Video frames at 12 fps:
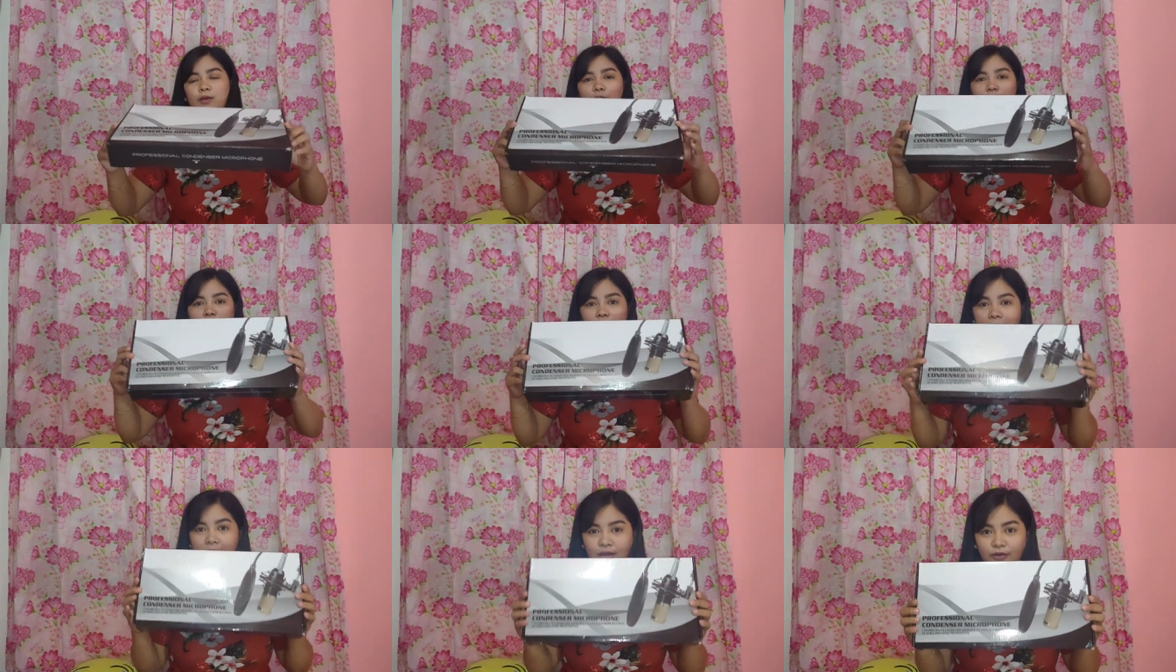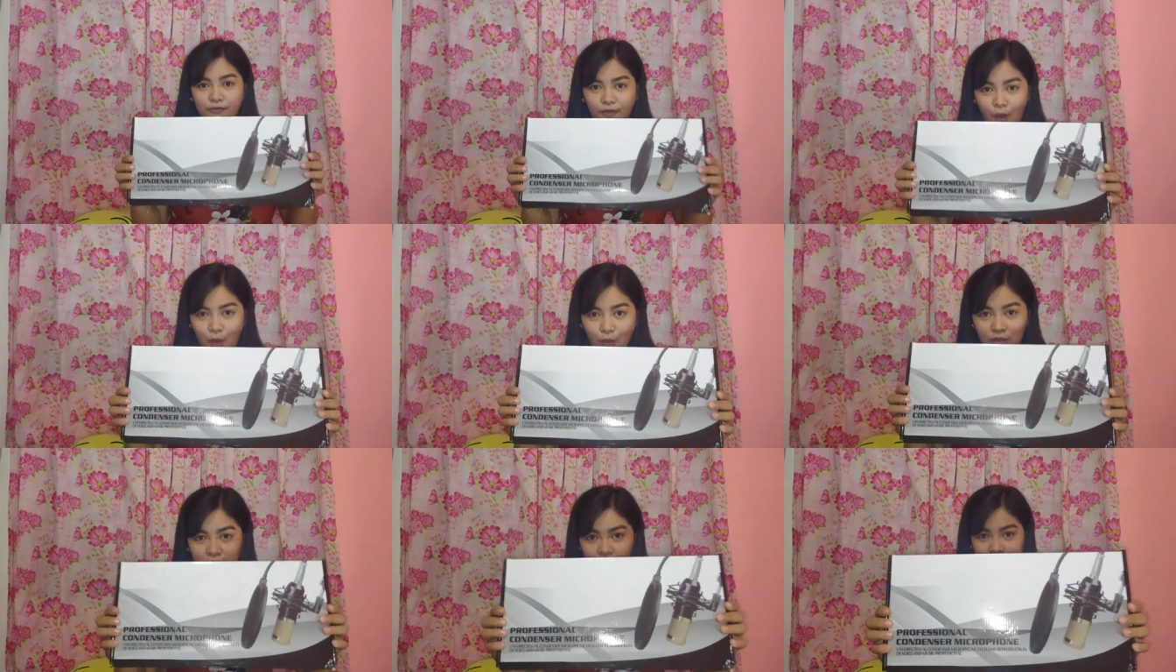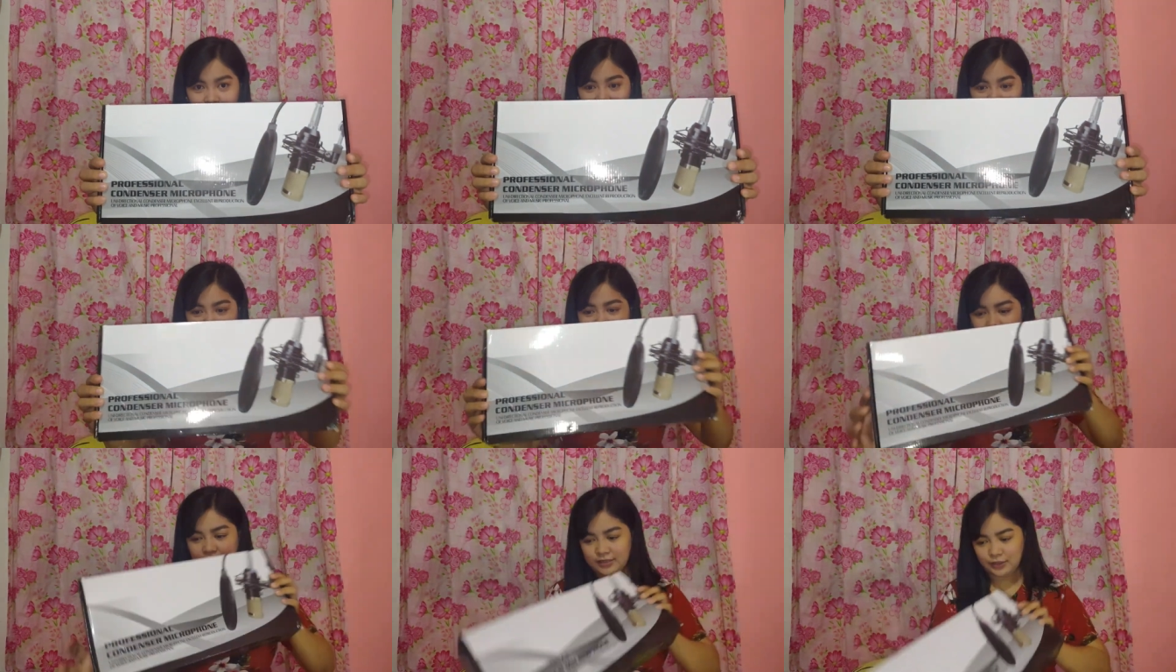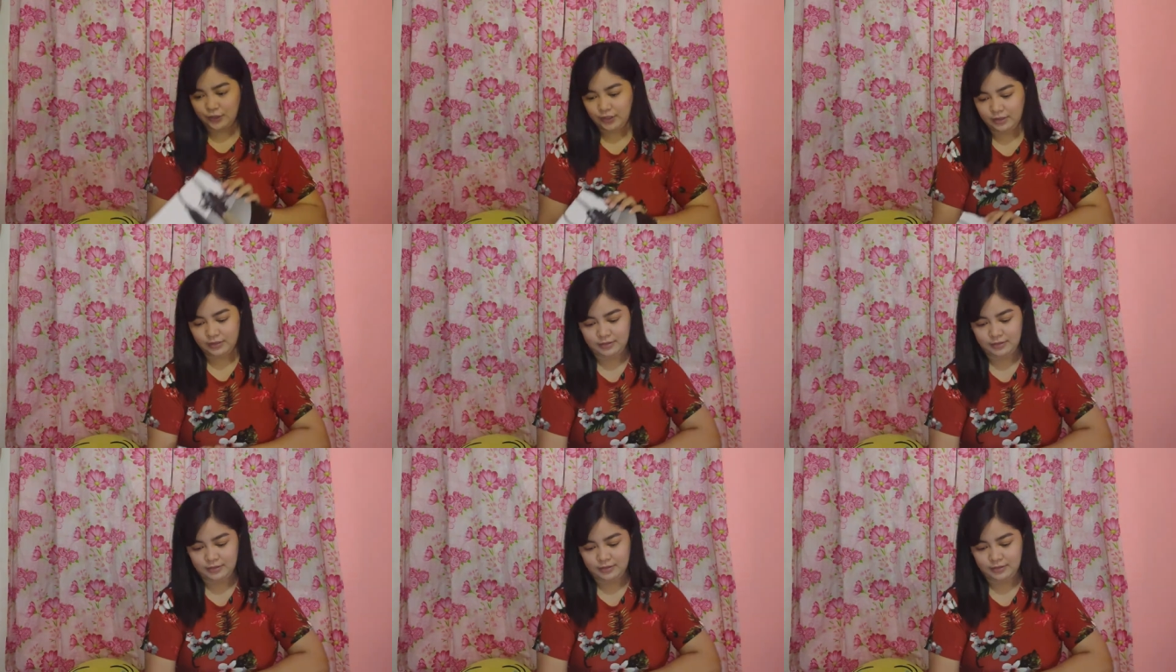with a microphone condenser.